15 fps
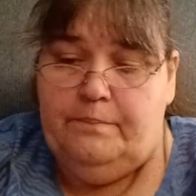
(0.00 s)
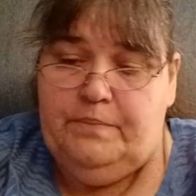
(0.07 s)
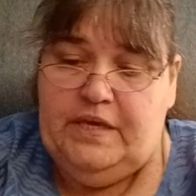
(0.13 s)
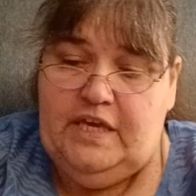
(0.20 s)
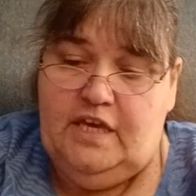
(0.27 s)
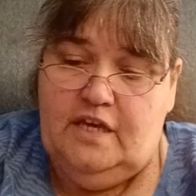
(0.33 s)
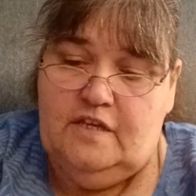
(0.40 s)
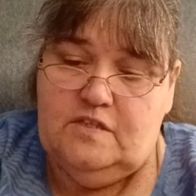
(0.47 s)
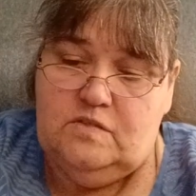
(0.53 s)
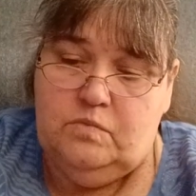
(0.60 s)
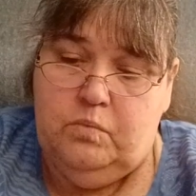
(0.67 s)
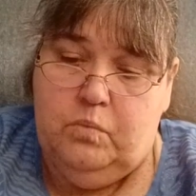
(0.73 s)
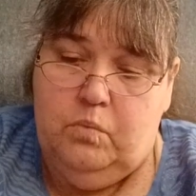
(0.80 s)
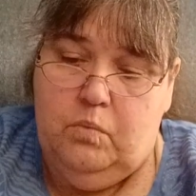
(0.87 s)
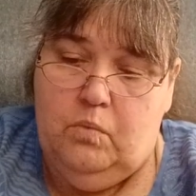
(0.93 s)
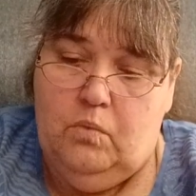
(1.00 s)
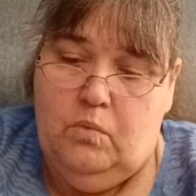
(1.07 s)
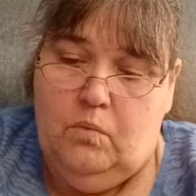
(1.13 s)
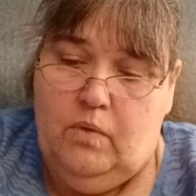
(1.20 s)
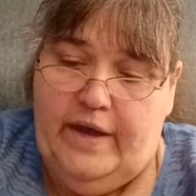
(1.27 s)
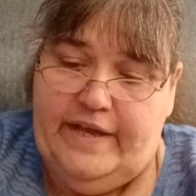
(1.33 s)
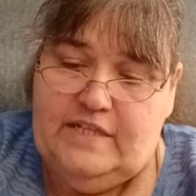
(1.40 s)
pinks,
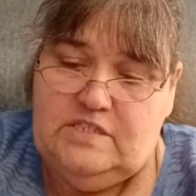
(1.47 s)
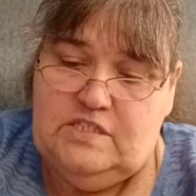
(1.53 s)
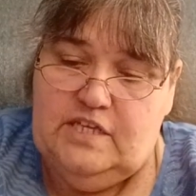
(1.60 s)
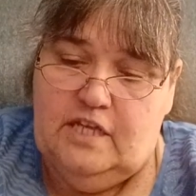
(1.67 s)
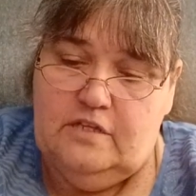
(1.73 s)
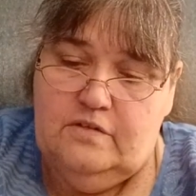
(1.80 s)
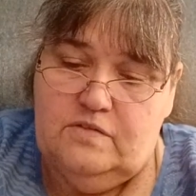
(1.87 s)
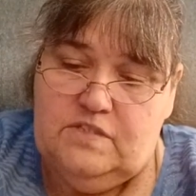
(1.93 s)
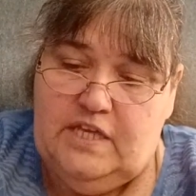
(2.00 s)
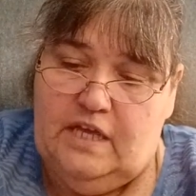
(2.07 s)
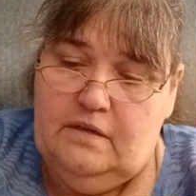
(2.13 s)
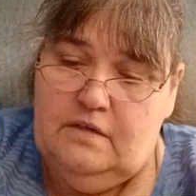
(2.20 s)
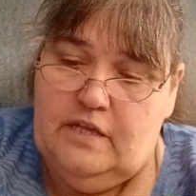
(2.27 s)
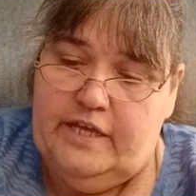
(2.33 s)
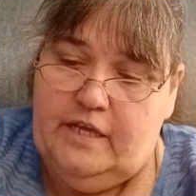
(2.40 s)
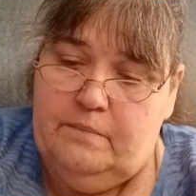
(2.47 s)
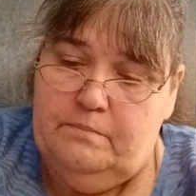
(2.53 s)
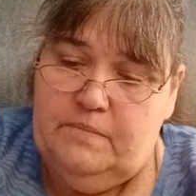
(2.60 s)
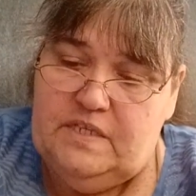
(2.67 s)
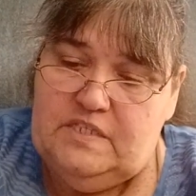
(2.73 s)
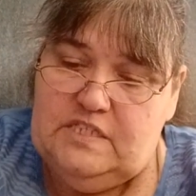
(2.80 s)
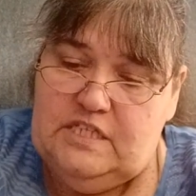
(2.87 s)
whites, yellows, and like a
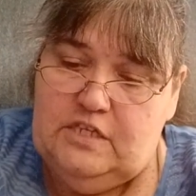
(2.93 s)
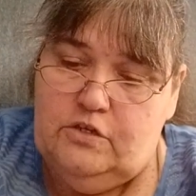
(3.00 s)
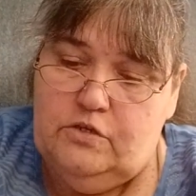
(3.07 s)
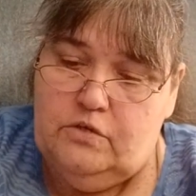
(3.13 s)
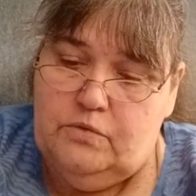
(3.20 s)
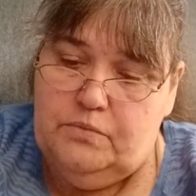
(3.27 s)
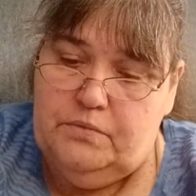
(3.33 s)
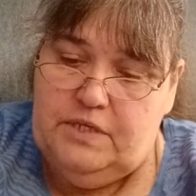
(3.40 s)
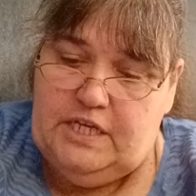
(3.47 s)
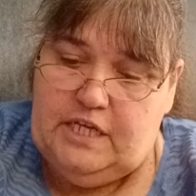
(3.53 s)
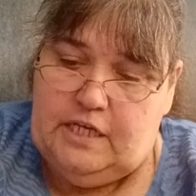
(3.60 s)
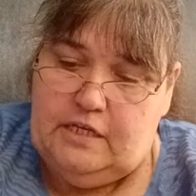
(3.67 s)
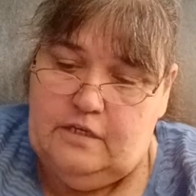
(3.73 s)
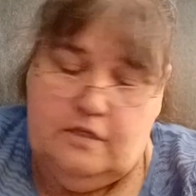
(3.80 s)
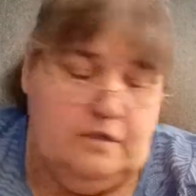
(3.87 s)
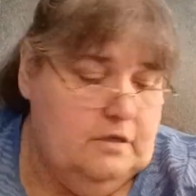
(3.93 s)
minty green